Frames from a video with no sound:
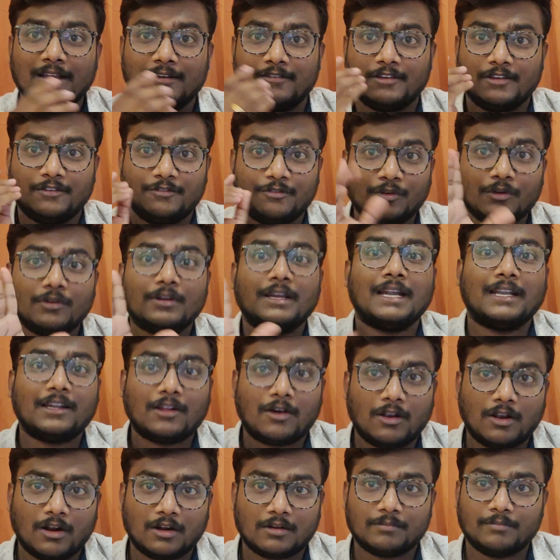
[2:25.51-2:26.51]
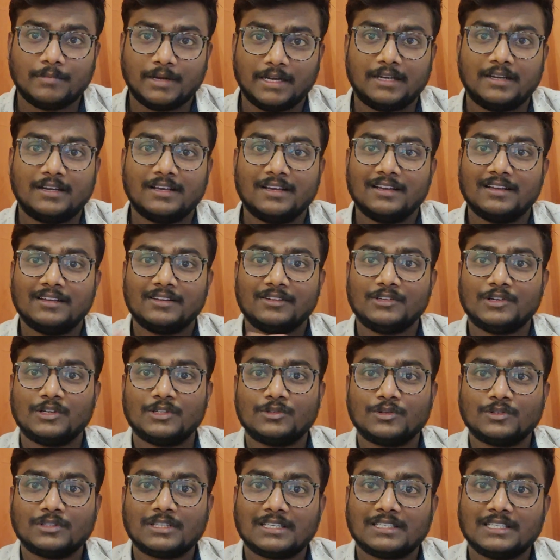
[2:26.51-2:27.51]
if you get allotment your
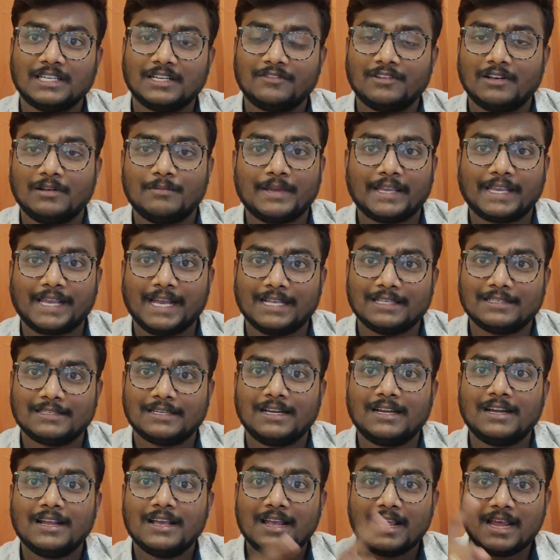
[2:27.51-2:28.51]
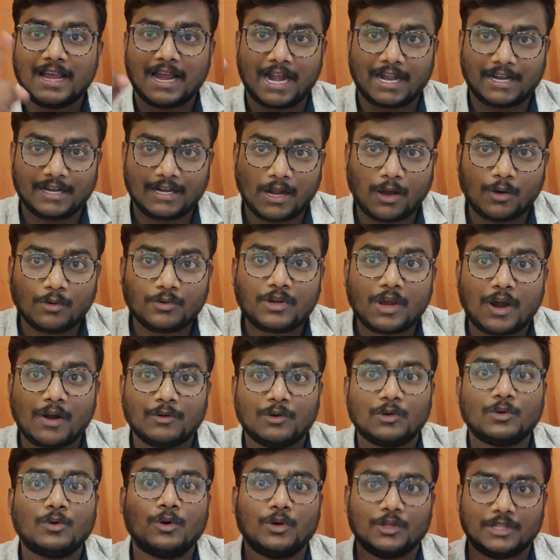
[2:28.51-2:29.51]
JoSAA seat will be cancelled and now you
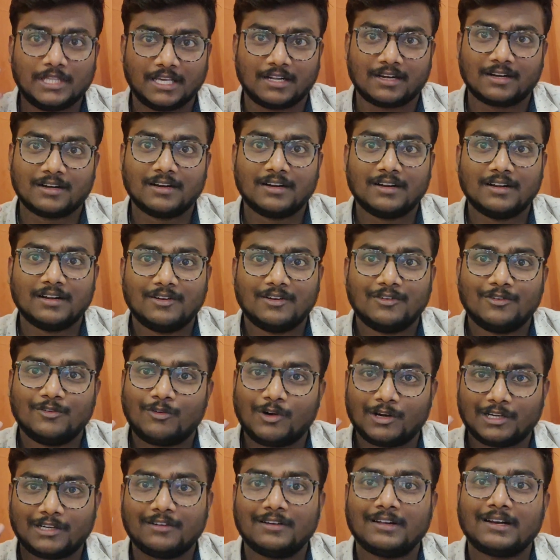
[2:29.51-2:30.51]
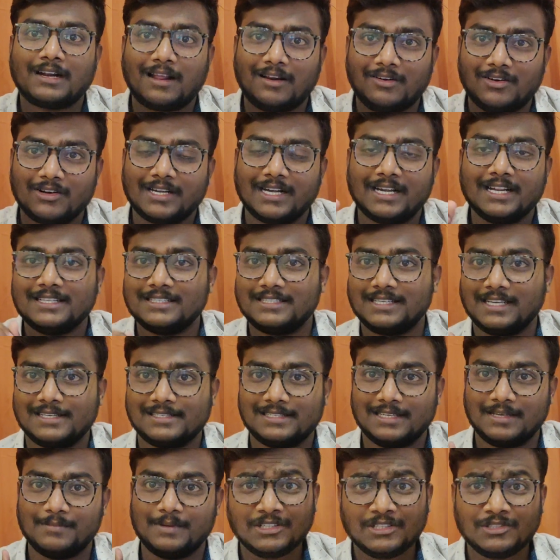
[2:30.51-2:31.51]
have to go there whatever allotted in
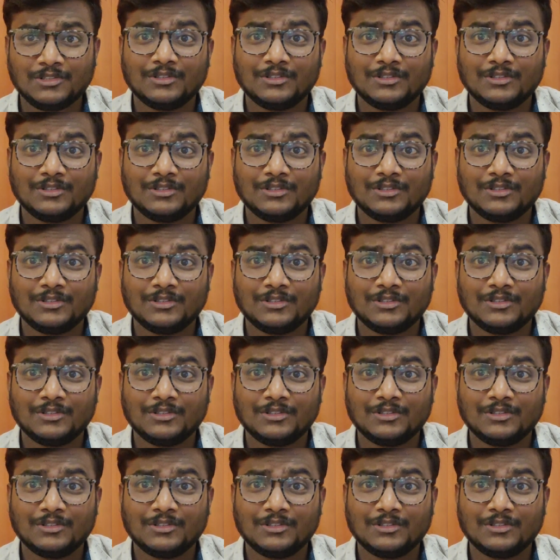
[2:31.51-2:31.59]
CSAB.